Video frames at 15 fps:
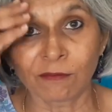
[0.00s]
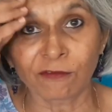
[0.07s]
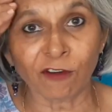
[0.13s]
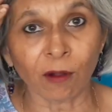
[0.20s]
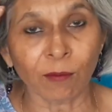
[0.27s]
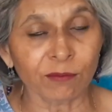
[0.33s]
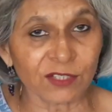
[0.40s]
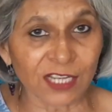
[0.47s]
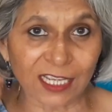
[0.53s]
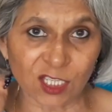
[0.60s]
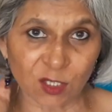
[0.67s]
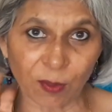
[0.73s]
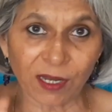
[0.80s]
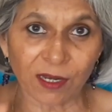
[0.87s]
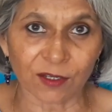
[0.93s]
from
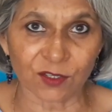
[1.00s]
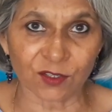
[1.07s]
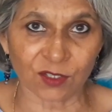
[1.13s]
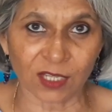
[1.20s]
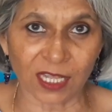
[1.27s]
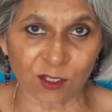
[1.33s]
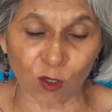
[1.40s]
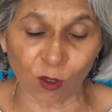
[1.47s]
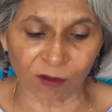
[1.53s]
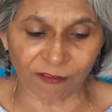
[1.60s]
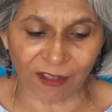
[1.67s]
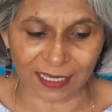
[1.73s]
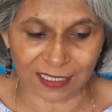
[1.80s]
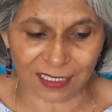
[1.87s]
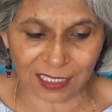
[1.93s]
taxpayers? That's all of
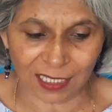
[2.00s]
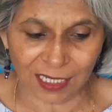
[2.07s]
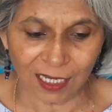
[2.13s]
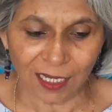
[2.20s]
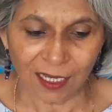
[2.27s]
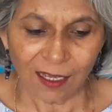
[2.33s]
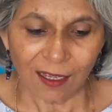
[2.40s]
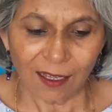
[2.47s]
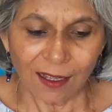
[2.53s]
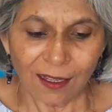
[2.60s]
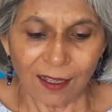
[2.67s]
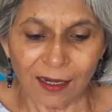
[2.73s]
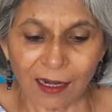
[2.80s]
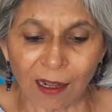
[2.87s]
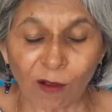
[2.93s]
us.
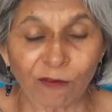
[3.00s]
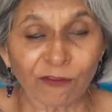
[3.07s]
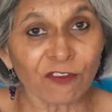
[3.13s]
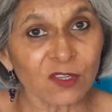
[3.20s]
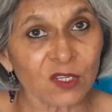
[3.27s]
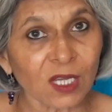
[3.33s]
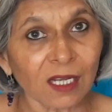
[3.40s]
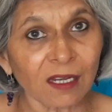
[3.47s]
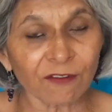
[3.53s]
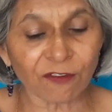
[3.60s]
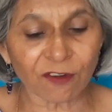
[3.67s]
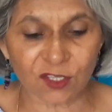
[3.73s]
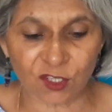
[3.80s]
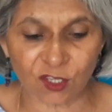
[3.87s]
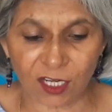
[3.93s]
Now, physical
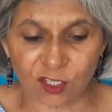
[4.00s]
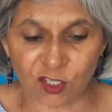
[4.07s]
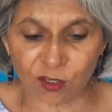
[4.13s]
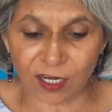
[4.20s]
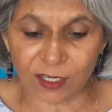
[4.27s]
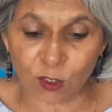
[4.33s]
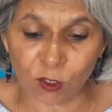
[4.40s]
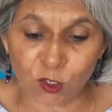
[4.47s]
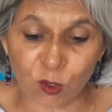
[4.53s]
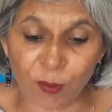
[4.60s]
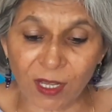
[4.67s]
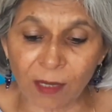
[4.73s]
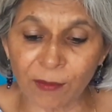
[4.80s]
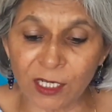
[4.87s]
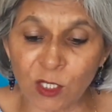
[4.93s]
infrastructure has also
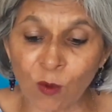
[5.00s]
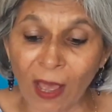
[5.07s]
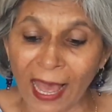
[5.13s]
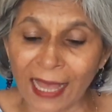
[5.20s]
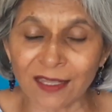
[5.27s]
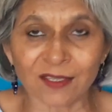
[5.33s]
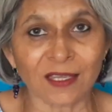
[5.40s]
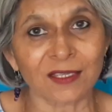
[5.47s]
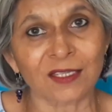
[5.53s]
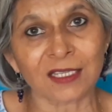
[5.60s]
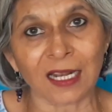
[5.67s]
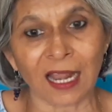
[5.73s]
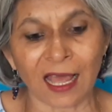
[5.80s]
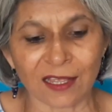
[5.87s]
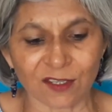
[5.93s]
become a new assets
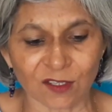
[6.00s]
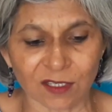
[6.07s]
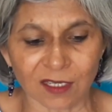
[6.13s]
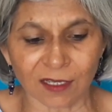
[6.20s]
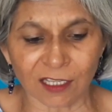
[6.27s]
class